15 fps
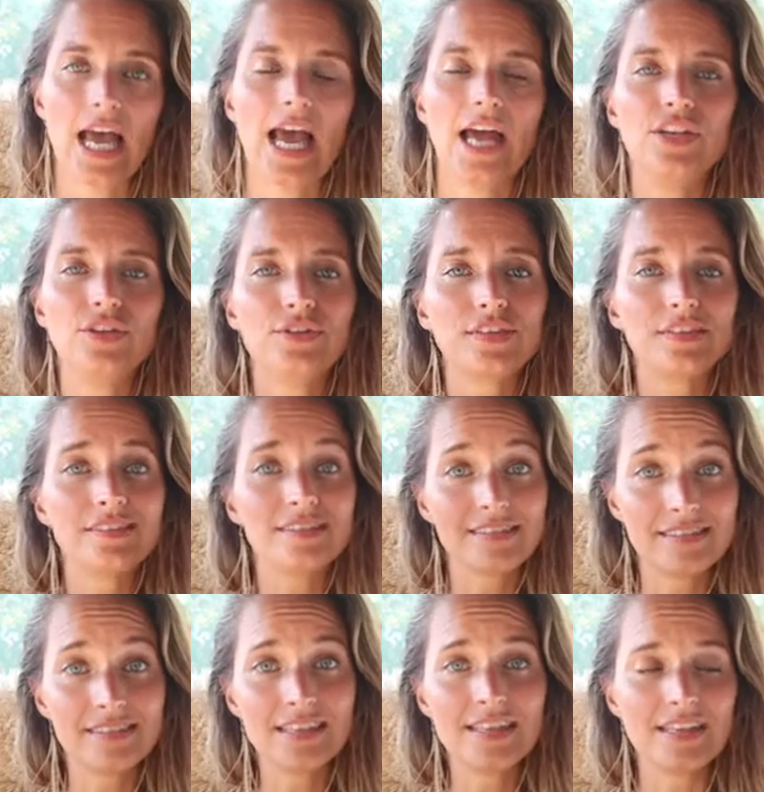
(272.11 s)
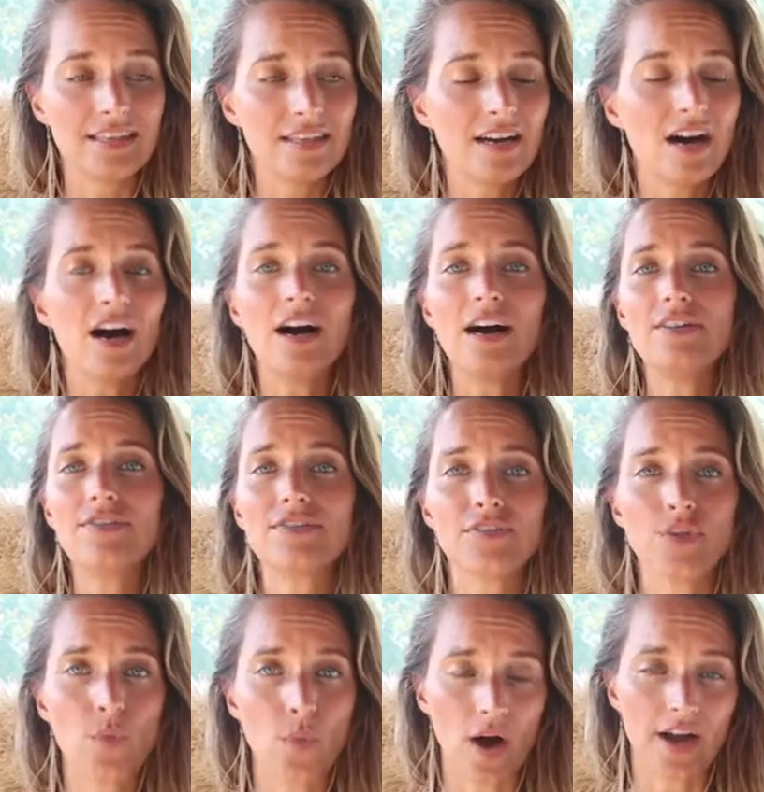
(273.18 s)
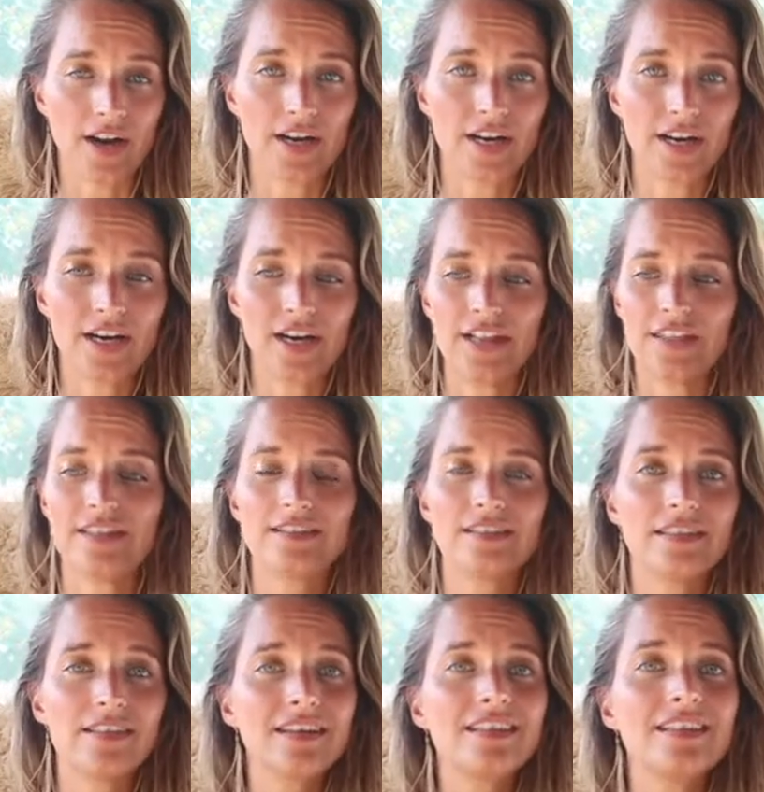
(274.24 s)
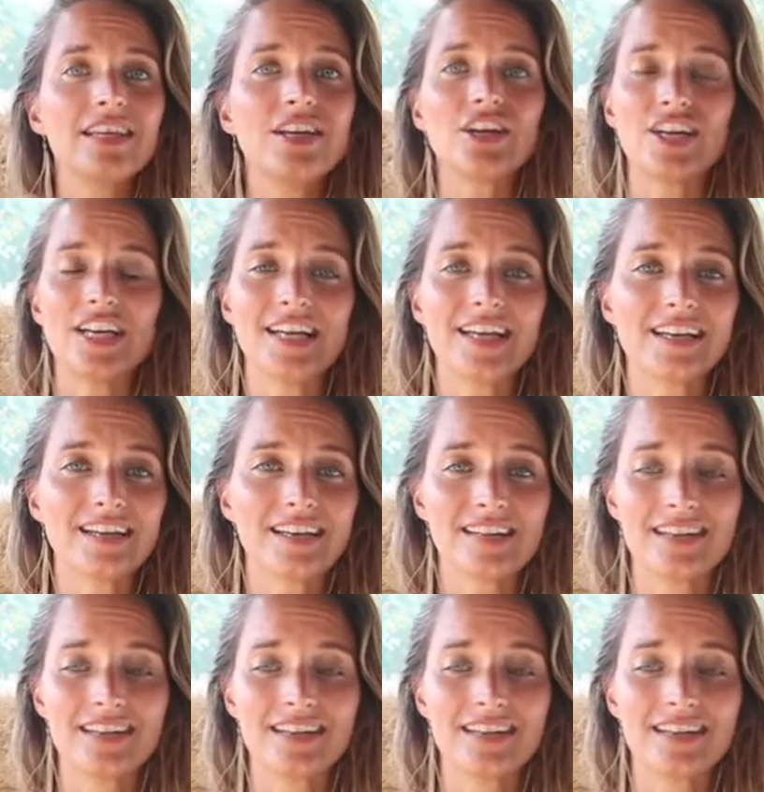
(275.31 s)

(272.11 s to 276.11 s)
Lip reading: and you can see off the water the glittery